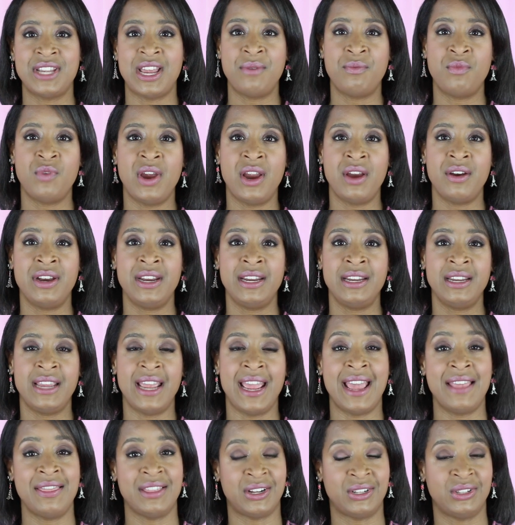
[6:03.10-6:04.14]
I'm wearing
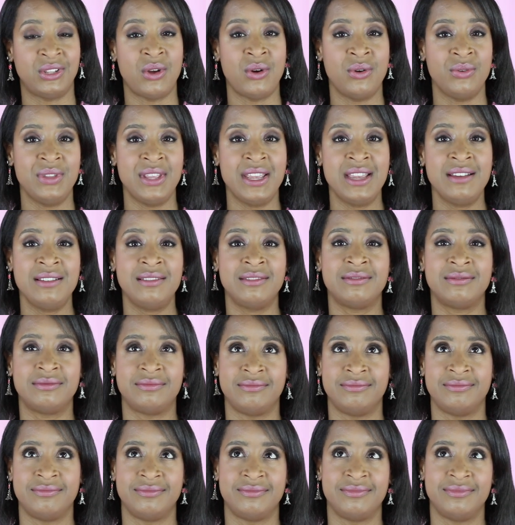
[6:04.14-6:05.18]
and the clothing.
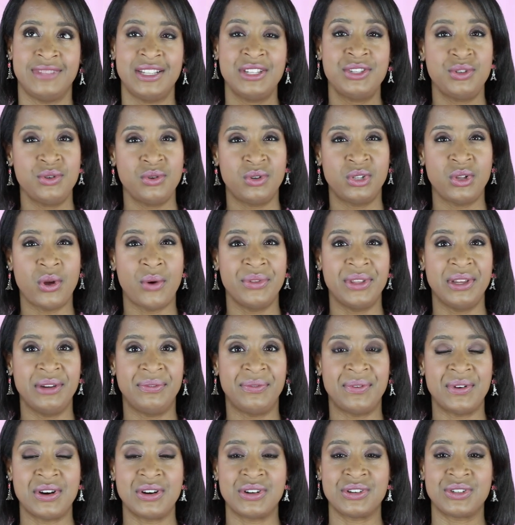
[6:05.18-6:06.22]
Let's do clothing
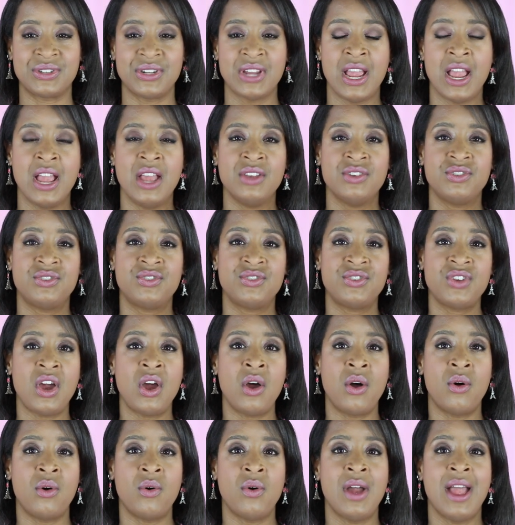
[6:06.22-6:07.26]
first.
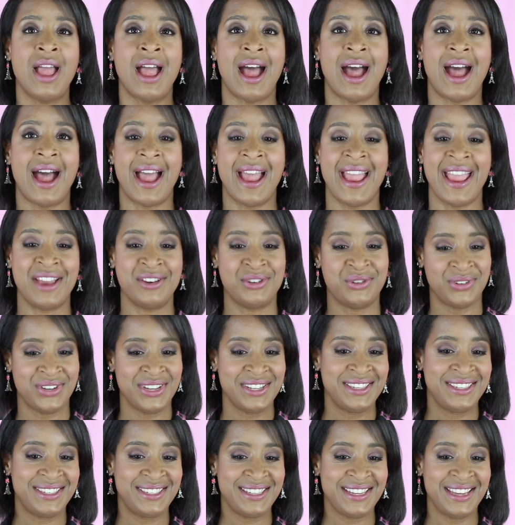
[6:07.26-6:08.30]
So as you
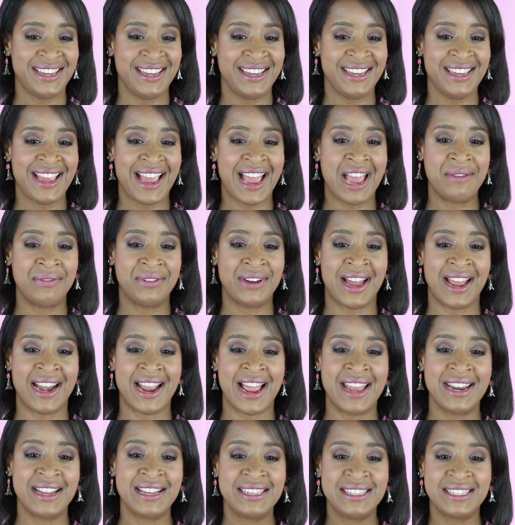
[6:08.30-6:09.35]
can see, I've got
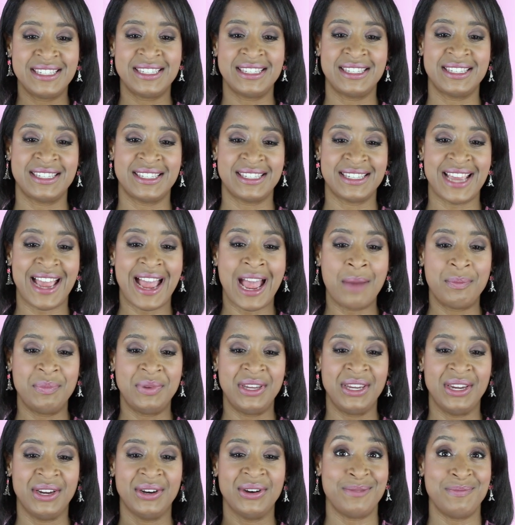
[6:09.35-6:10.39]
on a top
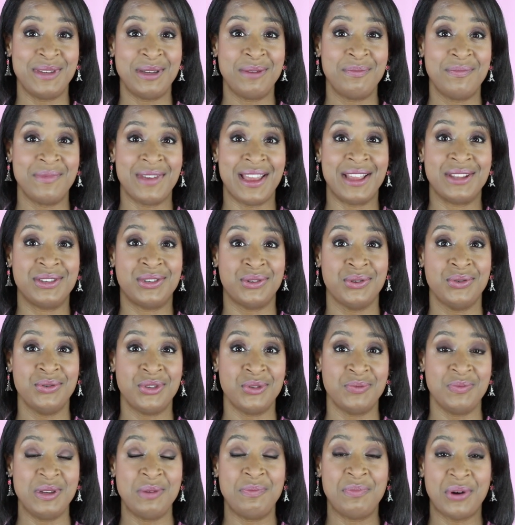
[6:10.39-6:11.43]
here me and
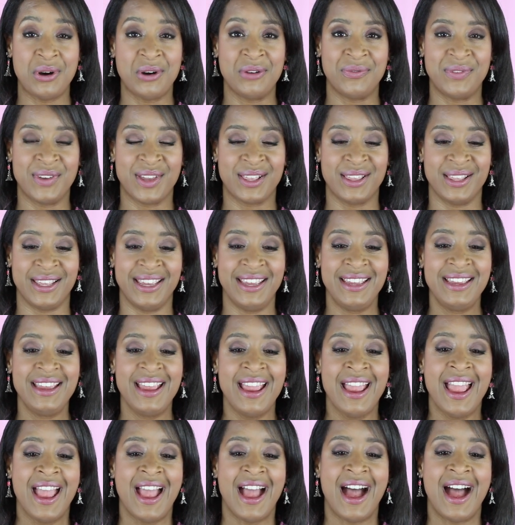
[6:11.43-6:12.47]
suits me perfectly.
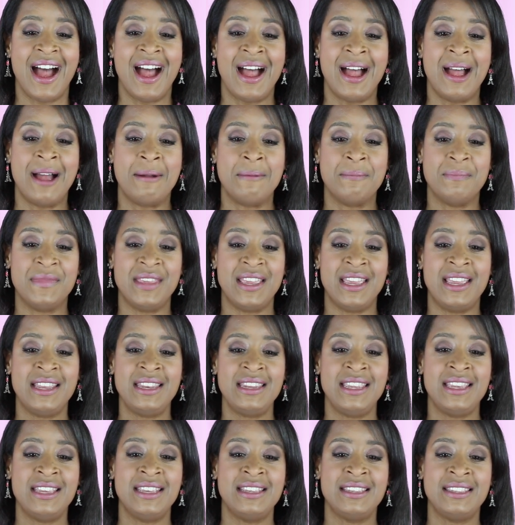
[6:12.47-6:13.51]
Um,
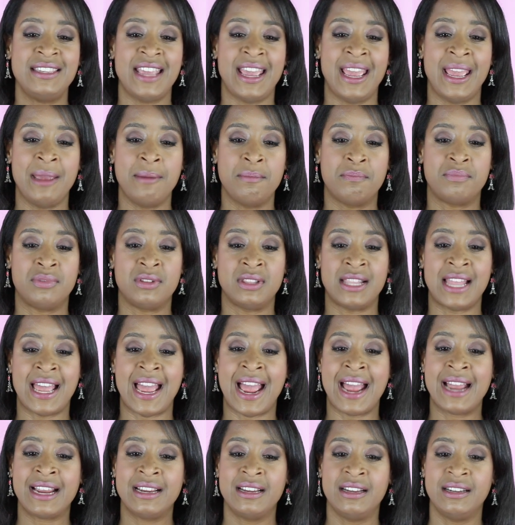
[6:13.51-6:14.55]
it is a
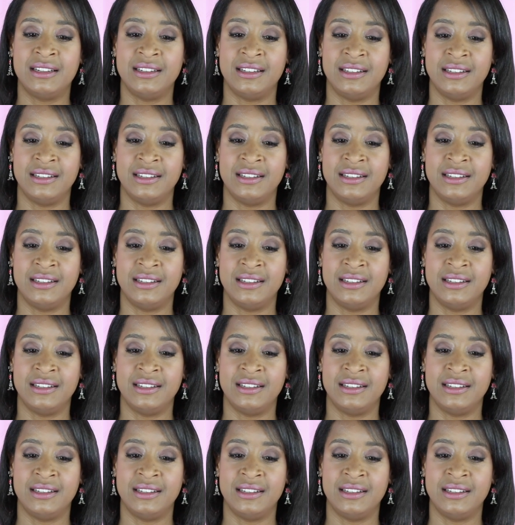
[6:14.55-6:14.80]
black